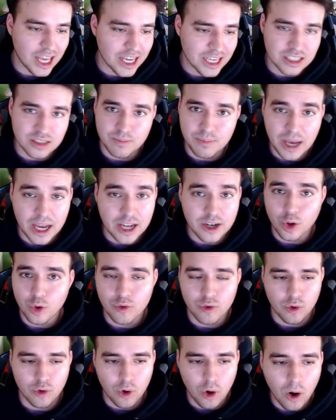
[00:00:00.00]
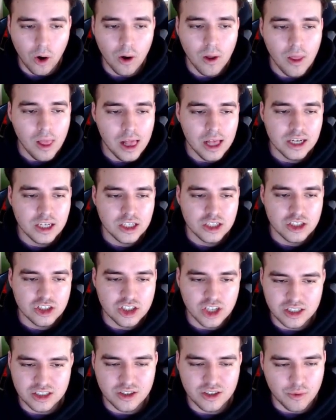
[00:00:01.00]
his bend overall.
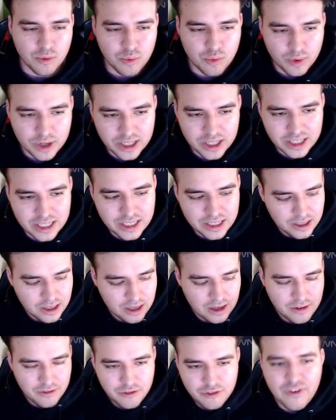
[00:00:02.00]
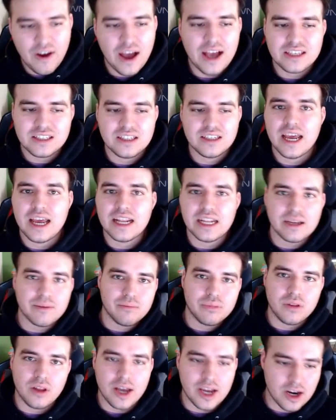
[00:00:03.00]
Just a really fascinating
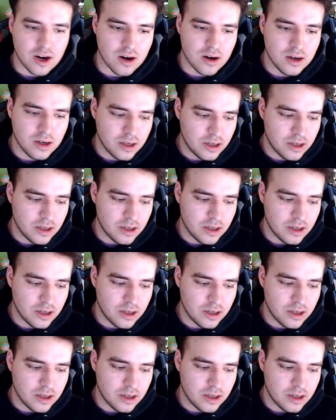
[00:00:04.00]
player,